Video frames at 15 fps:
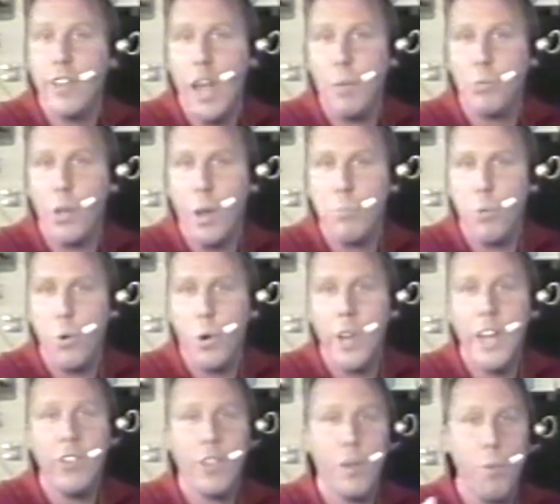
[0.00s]
tapes on board.
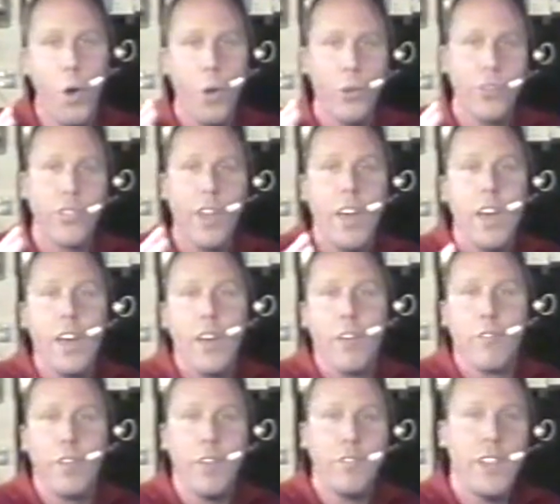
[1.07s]
Each of them holds
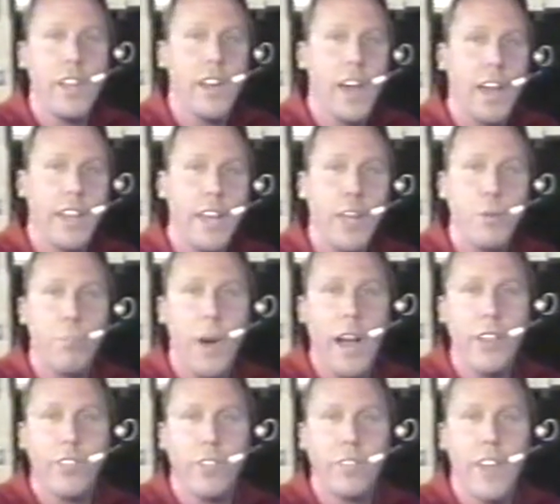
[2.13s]
50
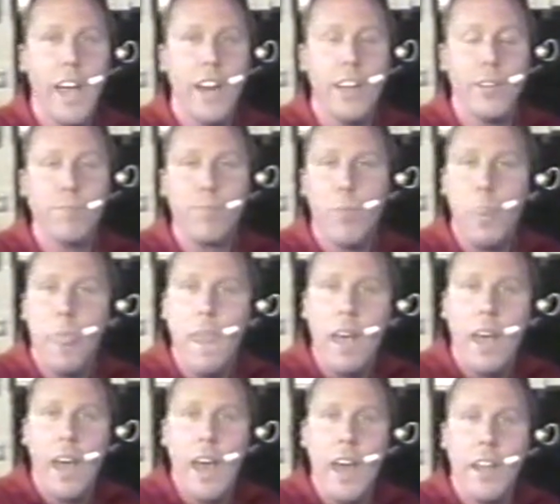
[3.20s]
gigabytes of data,
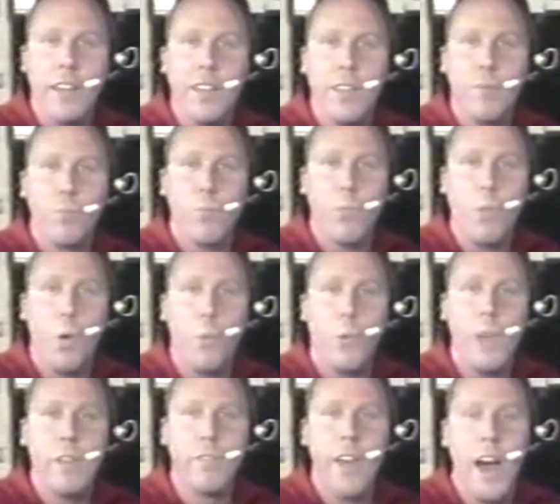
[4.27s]
and
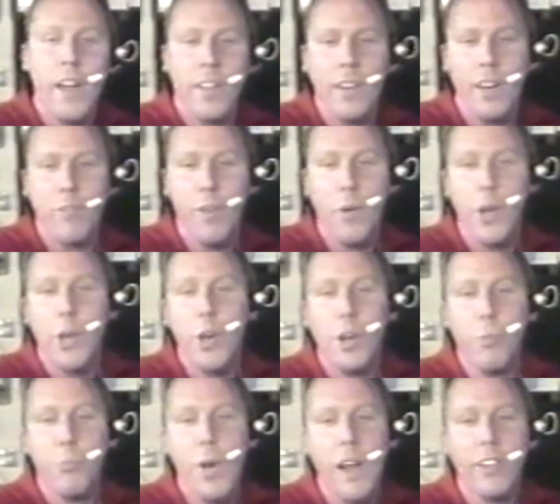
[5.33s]
we've gotten very good
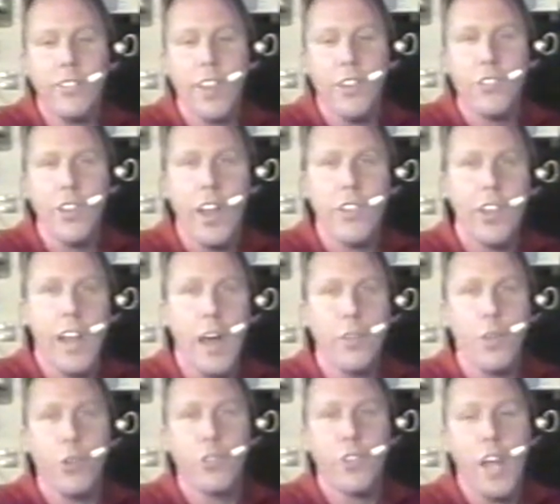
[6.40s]
at practicing changing out
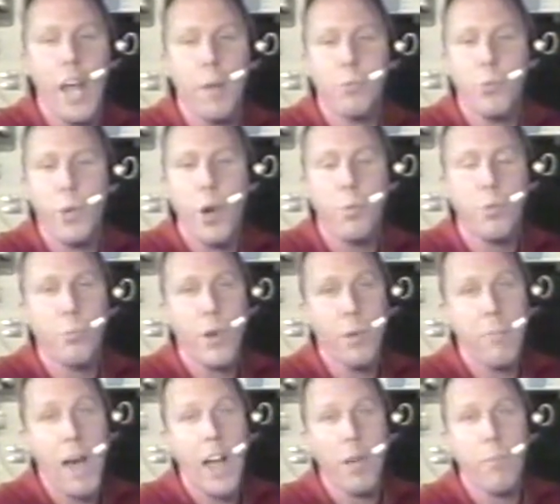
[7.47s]
those tapes. We hope to
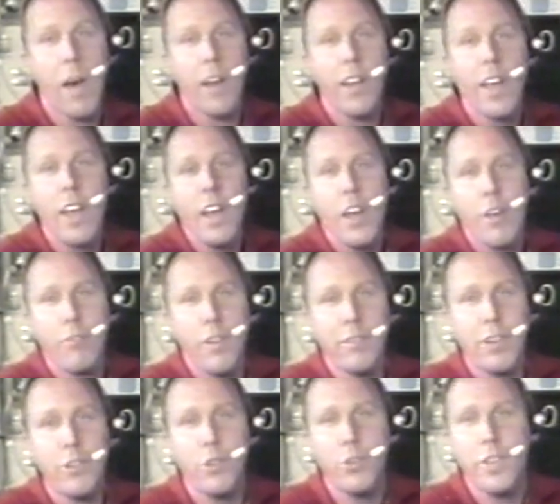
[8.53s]
bring back about
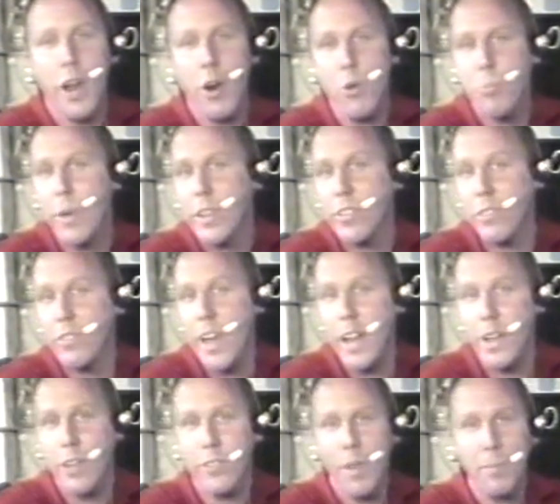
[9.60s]
52 terabits of
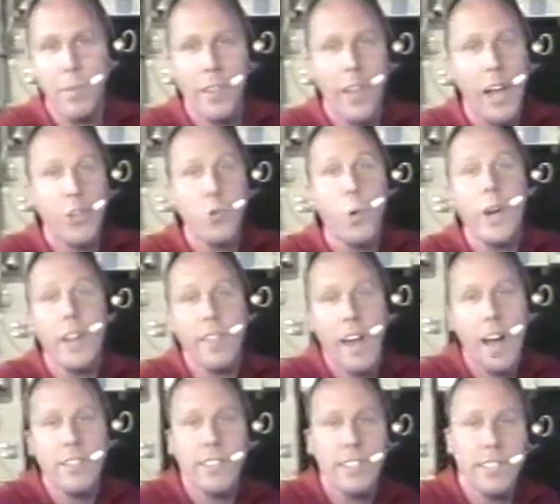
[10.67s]
data, something like 20,000
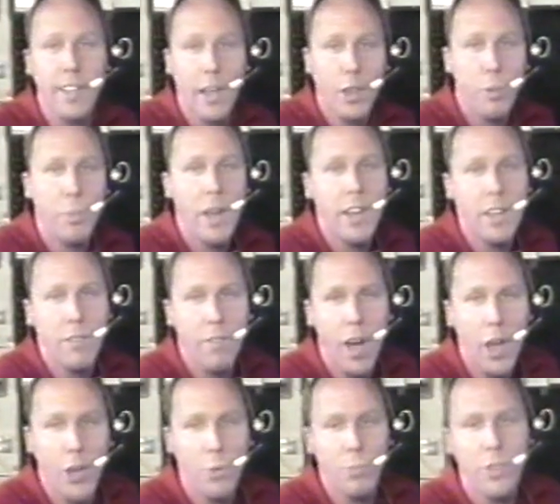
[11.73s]
encyclopedia
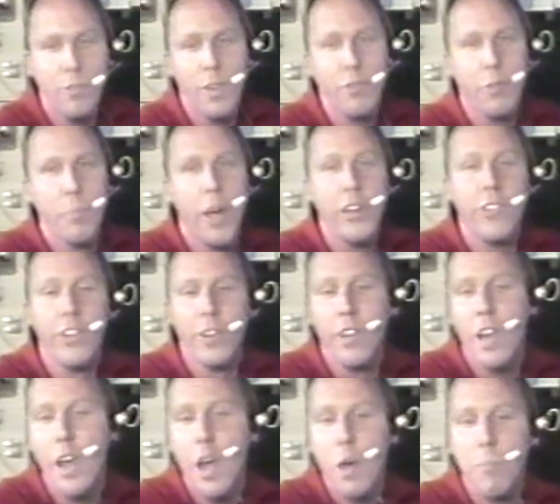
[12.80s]
volumes of information
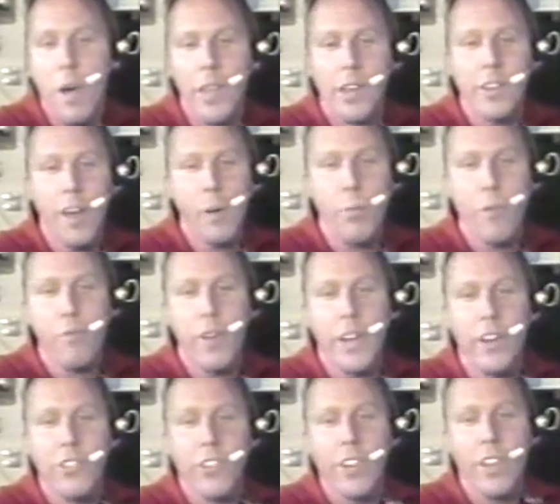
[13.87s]
by the time we're
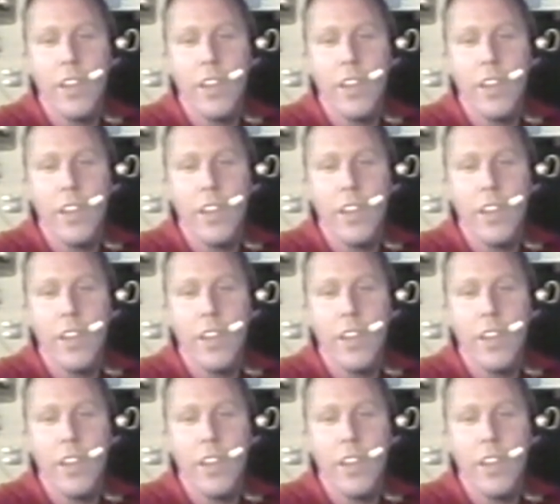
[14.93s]
finished.